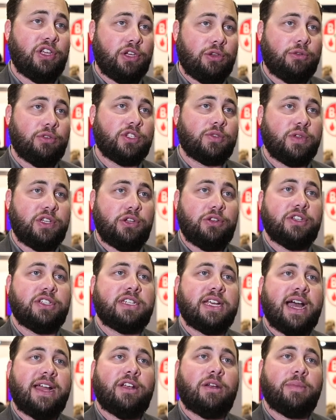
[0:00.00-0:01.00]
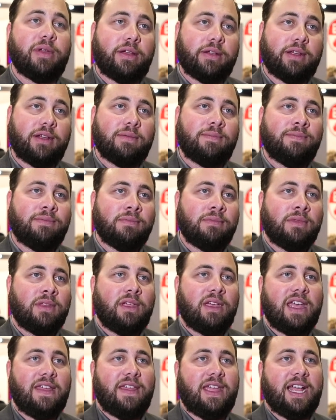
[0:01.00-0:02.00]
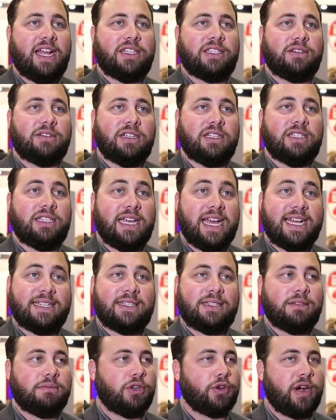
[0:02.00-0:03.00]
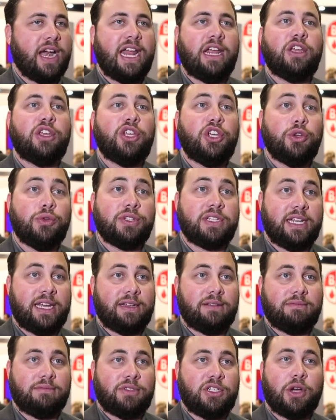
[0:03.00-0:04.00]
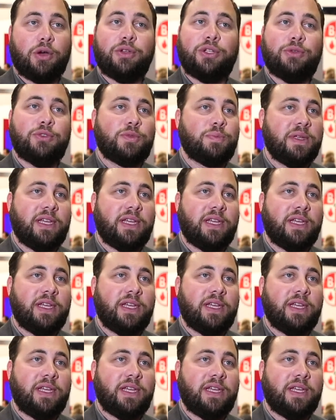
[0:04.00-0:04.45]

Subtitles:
to use when you design your building? And the answer is yes, great, use it. Don't use